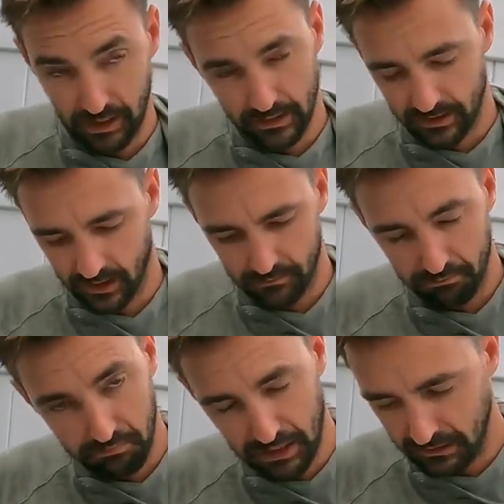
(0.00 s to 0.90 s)
Pins here,
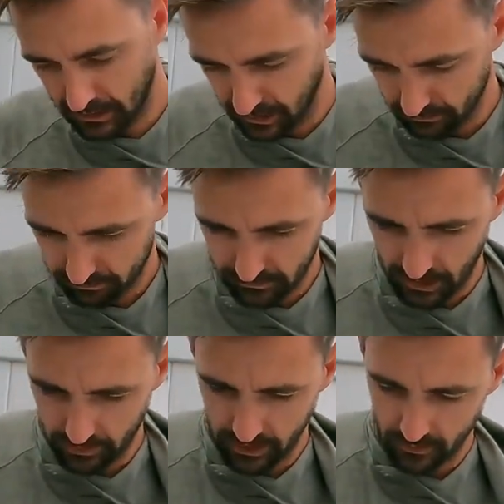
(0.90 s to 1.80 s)
pins here.
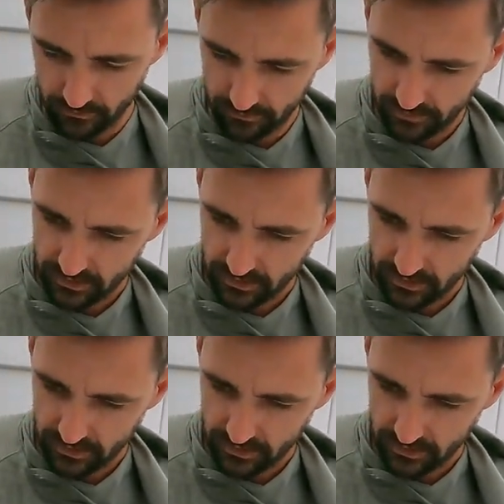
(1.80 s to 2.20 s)
There we go.